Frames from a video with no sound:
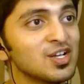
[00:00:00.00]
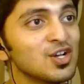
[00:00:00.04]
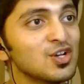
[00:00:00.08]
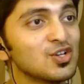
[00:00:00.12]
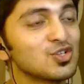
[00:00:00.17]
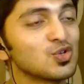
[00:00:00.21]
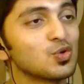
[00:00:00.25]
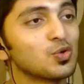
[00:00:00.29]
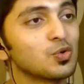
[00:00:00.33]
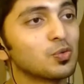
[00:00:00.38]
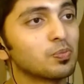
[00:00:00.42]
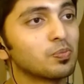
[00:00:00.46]

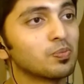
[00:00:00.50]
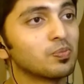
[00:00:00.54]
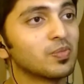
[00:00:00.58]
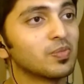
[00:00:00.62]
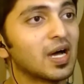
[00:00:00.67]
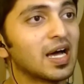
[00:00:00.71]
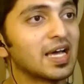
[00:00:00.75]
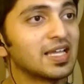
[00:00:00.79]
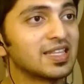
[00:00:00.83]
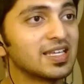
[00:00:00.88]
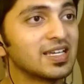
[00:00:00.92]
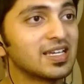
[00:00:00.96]
So
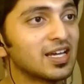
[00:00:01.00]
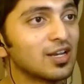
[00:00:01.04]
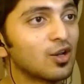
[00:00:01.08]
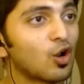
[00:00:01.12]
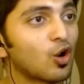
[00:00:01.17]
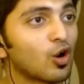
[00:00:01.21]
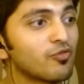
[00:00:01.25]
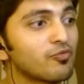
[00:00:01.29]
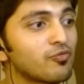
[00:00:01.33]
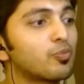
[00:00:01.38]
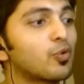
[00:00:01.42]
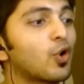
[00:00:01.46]
I think a
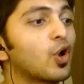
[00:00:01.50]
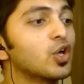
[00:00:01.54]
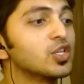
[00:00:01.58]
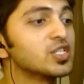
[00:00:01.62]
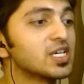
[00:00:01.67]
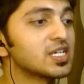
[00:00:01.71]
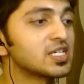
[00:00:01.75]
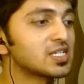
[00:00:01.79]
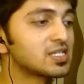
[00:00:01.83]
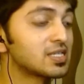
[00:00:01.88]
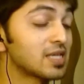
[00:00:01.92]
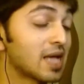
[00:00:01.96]
lot of
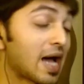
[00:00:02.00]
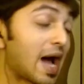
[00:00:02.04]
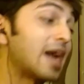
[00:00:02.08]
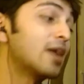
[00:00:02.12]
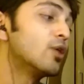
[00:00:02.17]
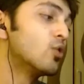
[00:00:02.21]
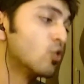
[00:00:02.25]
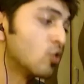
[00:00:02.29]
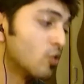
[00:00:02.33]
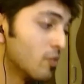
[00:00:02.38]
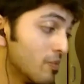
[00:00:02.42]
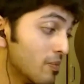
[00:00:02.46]
projects, I
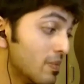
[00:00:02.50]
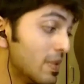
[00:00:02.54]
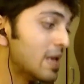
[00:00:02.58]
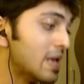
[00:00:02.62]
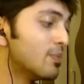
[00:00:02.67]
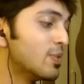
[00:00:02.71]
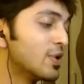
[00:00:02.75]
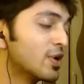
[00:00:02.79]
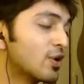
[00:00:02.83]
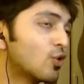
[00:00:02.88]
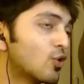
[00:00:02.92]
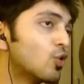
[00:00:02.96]
don't know,
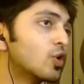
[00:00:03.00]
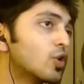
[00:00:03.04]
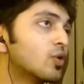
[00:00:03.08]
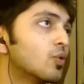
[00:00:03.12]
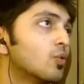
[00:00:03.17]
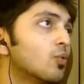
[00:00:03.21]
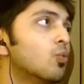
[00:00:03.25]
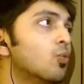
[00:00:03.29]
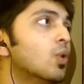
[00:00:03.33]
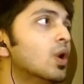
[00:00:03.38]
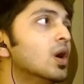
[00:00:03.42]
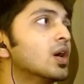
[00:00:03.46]
maybe could
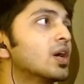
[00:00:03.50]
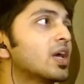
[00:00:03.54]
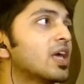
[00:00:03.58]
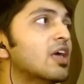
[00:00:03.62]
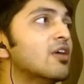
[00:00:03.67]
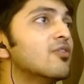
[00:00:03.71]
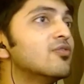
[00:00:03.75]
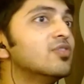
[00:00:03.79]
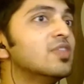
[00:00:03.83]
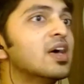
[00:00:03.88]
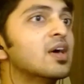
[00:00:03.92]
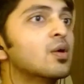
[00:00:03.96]
work
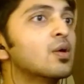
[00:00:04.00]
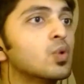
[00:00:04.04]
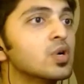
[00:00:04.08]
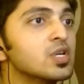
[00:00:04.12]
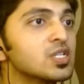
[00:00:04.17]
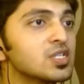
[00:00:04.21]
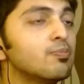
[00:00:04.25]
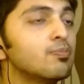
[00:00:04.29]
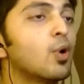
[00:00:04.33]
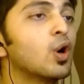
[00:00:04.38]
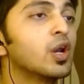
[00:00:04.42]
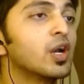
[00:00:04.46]
if there
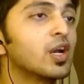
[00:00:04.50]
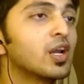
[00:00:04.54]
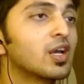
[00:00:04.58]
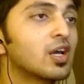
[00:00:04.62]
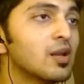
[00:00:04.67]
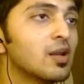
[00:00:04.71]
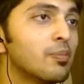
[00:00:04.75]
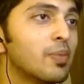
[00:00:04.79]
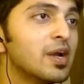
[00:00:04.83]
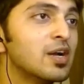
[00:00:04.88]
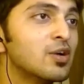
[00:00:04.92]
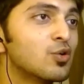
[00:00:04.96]
was a
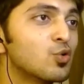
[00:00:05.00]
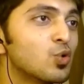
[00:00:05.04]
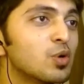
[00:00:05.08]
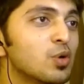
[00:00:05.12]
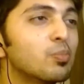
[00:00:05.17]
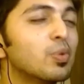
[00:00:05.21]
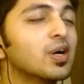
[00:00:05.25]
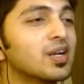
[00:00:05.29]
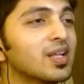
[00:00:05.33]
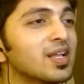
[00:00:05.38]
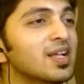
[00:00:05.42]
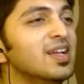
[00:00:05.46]
political bent to it,
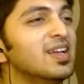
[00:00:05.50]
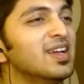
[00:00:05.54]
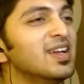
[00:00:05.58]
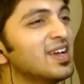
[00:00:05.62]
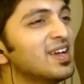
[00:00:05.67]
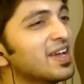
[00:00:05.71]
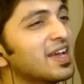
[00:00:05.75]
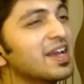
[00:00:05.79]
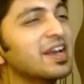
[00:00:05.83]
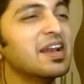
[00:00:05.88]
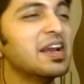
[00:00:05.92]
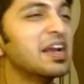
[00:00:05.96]
but
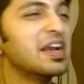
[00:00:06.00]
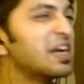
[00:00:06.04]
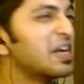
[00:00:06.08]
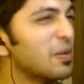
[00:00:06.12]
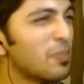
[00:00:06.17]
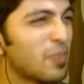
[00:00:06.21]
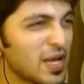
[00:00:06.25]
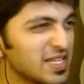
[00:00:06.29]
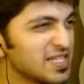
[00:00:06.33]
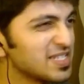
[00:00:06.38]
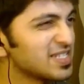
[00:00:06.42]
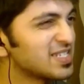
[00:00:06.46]
it really
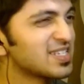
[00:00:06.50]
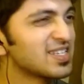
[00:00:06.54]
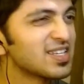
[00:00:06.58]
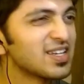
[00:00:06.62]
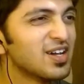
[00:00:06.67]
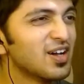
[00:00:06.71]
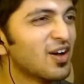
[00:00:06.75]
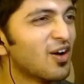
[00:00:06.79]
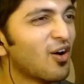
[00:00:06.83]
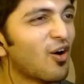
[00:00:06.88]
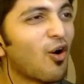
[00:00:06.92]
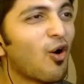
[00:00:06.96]
depends
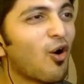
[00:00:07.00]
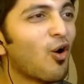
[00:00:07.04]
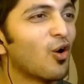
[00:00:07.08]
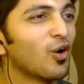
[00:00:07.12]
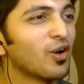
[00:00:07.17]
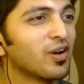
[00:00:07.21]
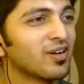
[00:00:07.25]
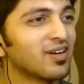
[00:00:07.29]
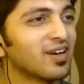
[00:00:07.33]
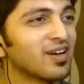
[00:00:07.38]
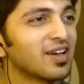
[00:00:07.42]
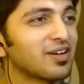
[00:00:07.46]

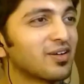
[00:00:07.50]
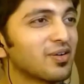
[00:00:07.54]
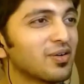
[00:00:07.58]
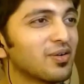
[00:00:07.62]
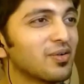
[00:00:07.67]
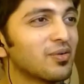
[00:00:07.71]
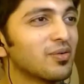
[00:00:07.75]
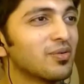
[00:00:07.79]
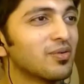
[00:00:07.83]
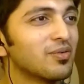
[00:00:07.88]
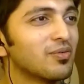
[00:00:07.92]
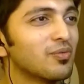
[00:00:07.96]
on
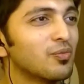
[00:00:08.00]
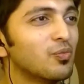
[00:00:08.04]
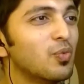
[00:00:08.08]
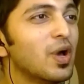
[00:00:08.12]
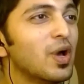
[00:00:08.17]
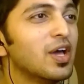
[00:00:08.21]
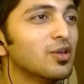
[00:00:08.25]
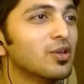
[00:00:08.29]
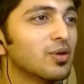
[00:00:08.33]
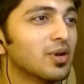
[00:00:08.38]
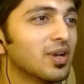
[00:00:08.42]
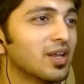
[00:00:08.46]

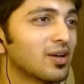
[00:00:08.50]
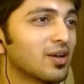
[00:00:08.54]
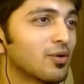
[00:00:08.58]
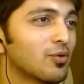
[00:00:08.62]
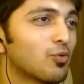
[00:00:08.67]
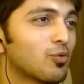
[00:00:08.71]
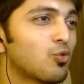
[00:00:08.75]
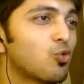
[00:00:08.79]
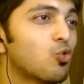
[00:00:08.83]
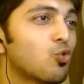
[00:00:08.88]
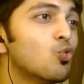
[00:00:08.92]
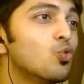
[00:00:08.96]

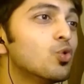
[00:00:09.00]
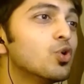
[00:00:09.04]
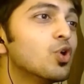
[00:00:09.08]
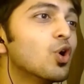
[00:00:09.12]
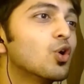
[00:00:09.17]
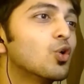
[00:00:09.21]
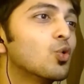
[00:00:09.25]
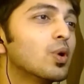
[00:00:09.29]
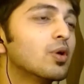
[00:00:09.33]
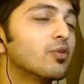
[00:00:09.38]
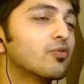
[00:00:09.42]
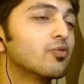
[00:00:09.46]
who you're
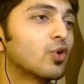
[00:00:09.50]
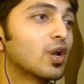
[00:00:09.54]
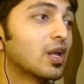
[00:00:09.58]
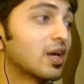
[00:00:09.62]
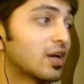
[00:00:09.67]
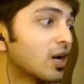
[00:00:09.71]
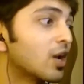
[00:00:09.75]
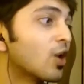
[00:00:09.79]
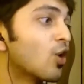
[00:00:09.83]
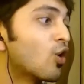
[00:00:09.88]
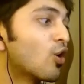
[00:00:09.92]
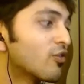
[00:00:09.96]
doing for.
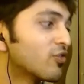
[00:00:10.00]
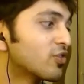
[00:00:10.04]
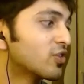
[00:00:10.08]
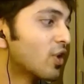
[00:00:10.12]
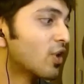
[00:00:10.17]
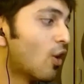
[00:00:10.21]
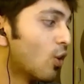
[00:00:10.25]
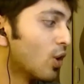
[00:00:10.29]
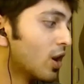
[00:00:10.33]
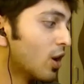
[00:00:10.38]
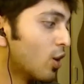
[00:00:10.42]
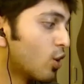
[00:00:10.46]
Like a
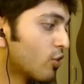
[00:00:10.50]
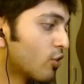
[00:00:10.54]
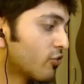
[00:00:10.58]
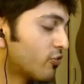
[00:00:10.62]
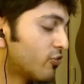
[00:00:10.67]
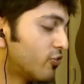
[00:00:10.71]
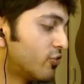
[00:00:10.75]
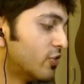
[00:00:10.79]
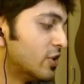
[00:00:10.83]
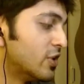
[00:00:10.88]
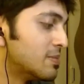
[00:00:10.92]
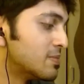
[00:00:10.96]
lot
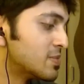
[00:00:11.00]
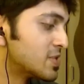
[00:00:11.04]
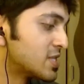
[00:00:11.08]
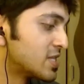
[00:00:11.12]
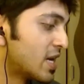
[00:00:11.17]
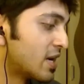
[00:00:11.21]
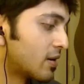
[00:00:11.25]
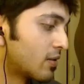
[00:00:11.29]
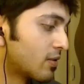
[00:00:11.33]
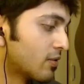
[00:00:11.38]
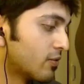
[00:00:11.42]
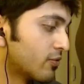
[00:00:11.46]
of films
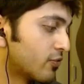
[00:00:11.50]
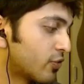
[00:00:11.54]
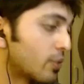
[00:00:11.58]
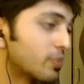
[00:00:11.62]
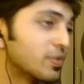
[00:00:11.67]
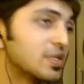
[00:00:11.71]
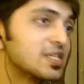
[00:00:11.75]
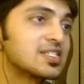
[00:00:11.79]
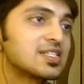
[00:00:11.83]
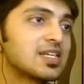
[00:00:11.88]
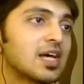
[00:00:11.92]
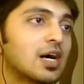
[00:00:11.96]
that from
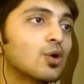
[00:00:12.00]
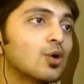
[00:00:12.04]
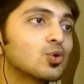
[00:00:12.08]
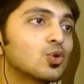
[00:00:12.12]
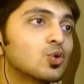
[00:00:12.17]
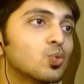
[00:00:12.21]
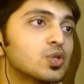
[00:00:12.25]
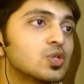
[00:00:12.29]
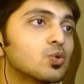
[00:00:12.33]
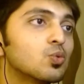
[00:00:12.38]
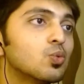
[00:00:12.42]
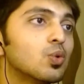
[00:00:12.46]
the
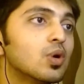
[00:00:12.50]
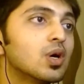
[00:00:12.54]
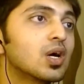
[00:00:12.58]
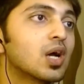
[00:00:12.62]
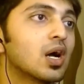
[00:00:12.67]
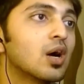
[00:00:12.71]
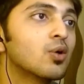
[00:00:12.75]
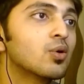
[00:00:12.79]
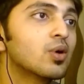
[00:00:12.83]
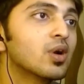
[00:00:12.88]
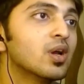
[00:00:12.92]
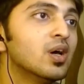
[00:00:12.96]
South which work
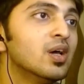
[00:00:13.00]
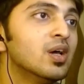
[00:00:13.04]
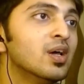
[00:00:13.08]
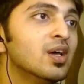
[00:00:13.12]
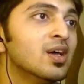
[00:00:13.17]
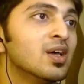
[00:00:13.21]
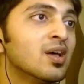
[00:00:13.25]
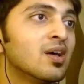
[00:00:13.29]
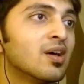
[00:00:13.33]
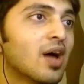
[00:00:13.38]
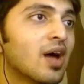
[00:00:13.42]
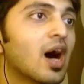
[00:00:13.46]
out
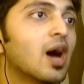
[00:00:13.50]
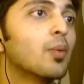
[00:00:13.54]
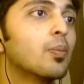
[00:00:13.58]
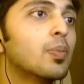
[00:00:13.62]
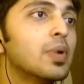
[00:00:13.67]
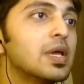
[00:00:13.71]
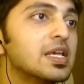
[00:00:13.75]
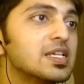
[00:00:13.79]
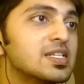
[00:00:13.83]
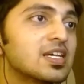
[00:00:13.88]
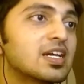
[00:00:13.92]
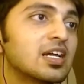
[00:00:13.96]
are
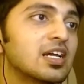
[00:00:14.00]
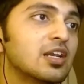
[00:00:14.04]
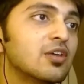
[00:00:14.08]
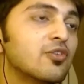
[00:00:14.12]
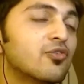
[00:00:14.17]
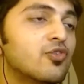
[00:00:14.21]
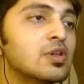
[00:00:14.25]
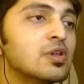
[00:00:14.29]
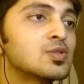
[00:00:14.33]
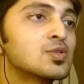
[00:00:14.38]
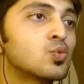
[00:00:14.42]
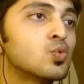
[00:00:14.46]

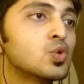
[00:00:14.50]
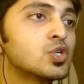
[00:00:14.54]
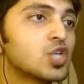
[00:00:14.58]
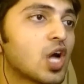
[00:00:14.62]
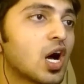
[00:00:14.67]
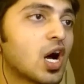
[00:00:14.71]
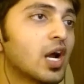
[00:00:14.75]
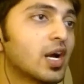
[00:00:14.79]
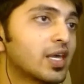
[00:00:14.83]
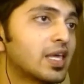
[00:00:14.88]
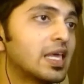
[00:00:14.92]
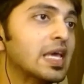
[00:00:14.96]
basically films which
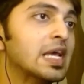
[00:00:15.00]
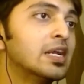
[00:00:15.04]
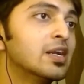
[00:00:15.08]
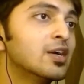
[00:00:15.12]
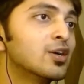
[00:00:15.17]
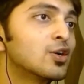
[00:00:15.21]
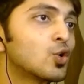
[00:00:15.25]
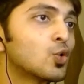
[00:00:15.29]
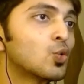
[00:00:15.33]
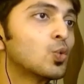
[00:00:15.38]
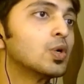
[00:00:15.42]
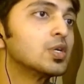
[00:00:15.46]
are
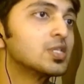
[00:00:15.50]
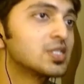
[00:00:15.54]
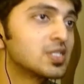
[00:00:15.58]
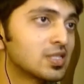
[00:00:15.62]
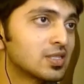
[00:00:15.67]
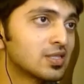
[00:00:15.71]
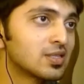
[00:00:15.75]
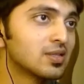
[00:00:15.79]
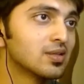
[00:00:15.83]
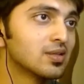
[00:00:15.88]
catered towards